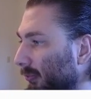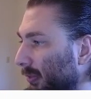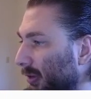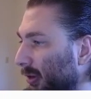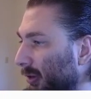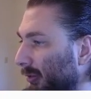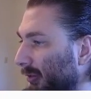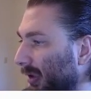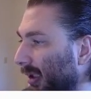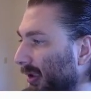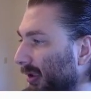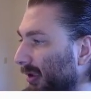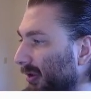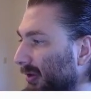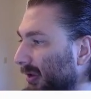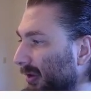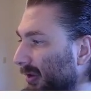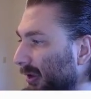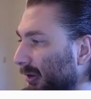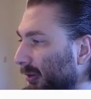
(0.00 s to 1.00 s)
So that is
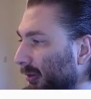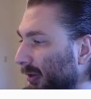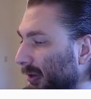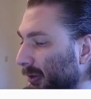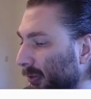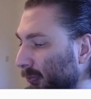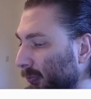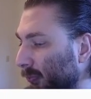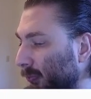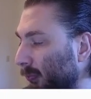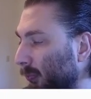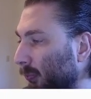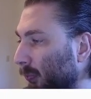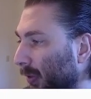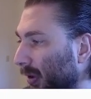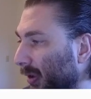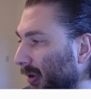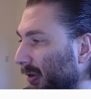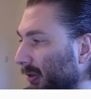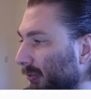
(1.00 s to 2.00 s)
just telling us
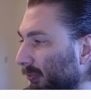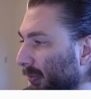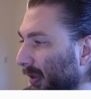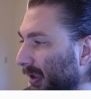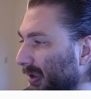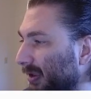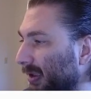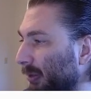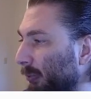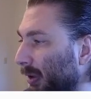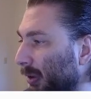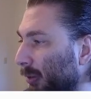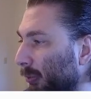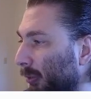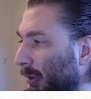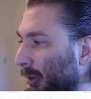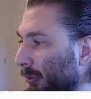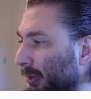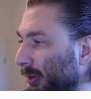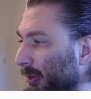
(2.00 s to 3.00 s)
basically what
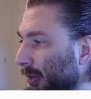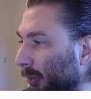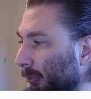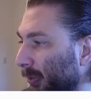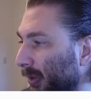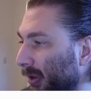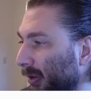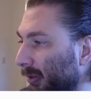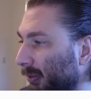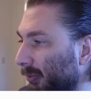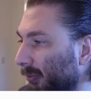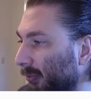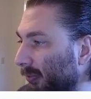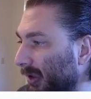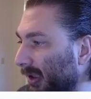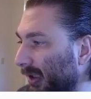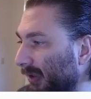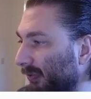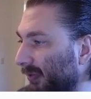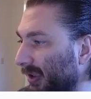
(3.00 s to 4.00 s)
quadrant are we in.
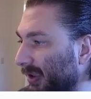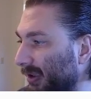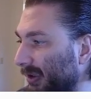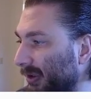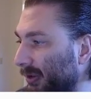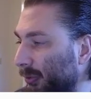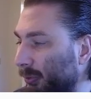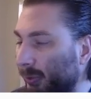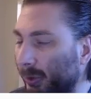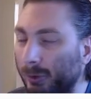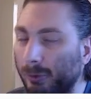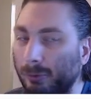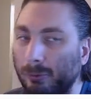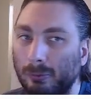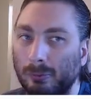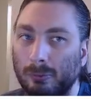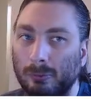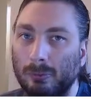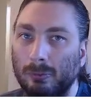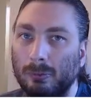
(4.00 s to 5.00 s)
If this is true,
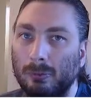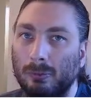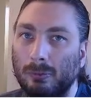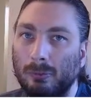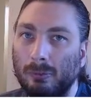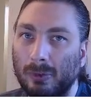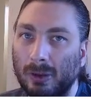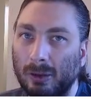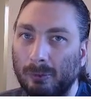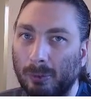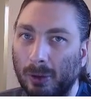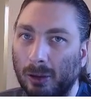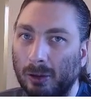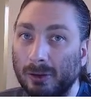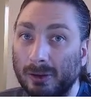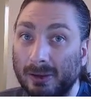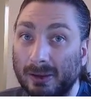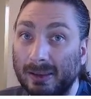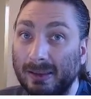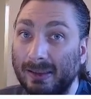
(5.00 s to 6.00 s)
the ball
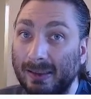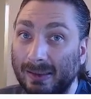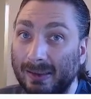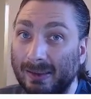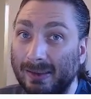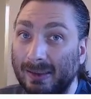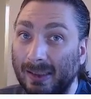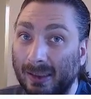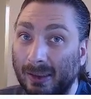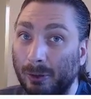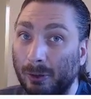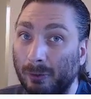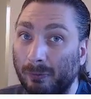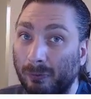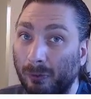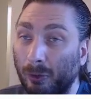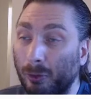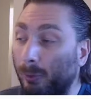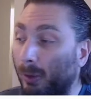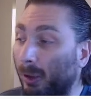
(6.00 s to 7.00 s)
is in the second or
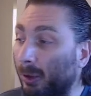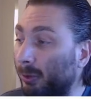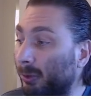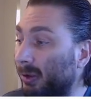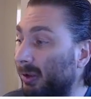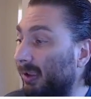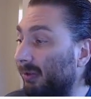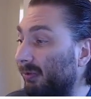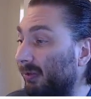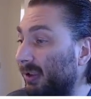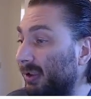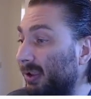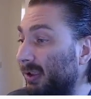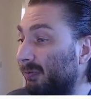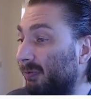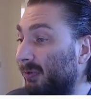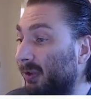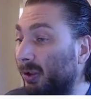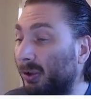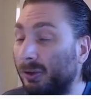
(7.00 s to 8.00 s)
fourth quadrant. If this is
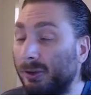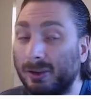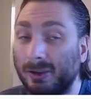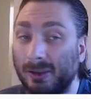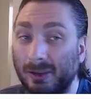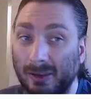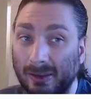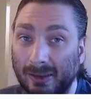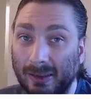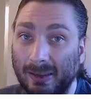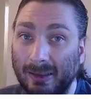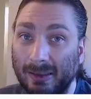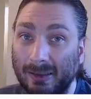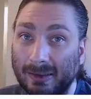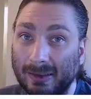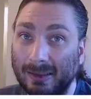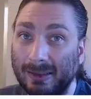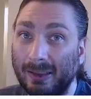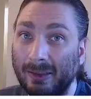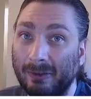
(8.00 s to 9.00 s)
false, then it's
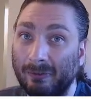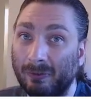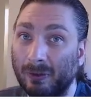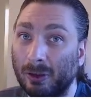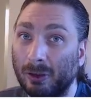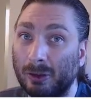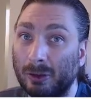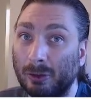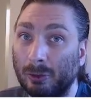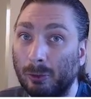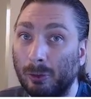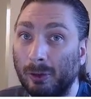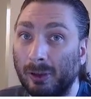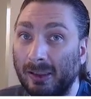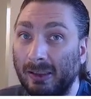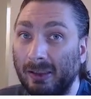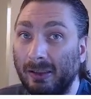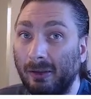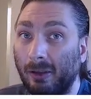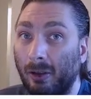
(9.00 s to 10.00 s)
in the first or
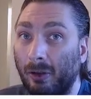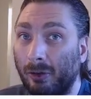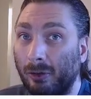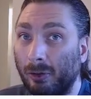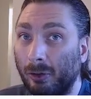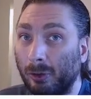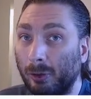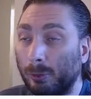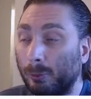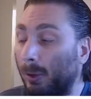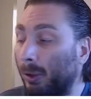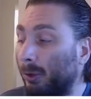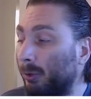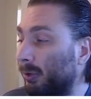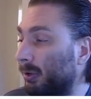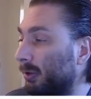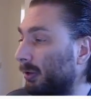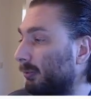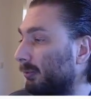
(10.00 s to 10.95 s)
the third quadrant.